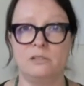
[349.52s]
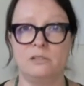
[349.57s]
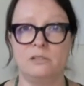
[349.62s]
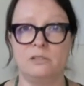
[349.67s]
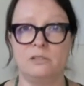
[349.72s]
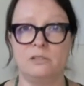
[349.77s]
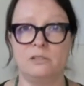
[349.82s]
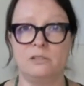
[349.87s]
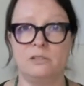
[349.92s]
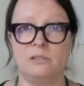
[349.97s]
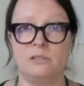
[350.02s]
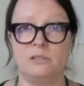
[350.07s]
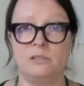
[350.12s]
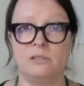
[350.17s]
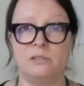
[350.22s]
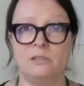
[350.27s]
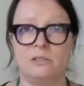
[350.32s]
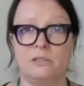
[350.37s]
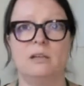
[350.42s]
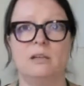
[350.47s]

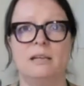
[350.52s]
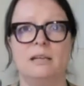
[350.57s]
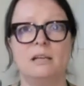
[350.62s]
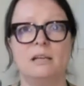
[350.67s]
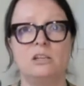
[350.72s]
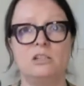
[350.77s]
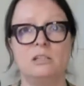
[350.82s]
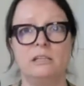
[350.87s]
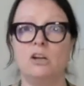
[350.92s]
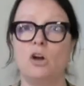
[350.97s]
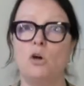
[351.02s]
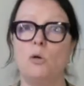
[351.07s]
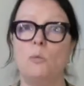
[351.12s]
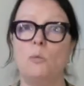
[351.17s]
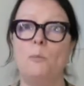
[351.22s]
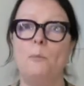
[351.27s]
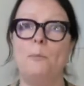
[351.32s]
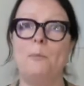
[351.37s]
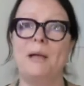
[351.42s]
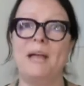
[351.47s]
state, you can
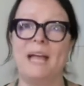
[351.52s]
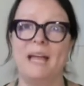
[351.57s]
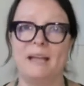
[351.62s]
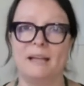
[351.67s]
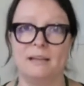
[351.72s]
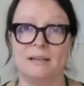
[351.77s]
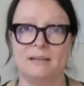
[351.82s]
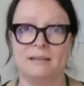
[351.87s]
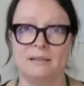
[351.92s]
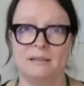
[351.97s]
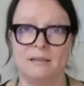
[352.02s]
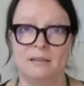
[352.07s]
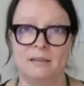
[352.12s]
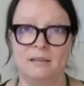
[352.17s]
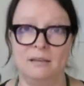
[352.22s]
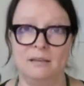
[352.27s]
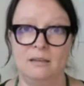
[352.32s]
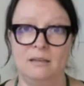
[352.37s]
actually go back